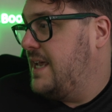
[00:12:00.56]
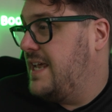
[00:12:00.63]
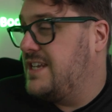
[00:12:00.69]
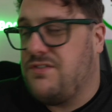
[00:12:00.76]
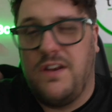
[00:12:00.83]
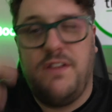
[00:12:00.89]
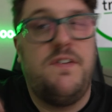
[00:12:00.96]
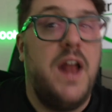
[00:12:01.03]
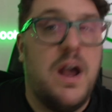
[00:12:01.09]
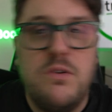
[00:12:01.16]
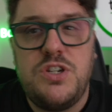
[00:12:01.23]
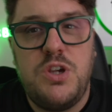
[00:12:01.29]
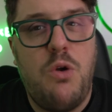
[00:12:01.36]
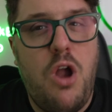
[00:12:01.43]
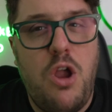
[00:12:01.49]
Is there anything
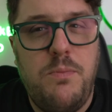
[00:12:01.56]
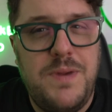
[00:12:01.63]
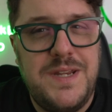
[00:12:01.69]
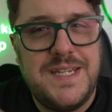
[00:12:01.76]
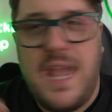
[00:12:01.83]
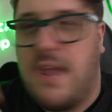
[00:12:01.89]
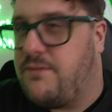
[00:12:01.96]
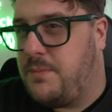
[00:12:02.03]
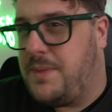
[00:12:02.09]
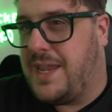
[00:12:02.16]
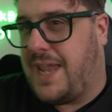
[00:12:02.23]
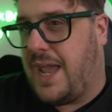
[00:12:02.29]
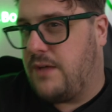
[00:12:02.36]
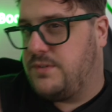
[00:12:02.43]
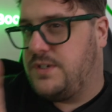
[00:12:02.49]
else you were hoping to get from the
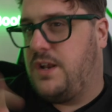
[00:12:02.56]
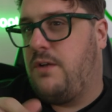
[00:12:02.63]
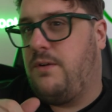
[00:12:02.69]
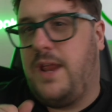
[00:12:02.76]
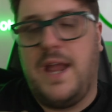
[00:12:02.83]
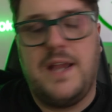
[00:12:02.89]
accountant-only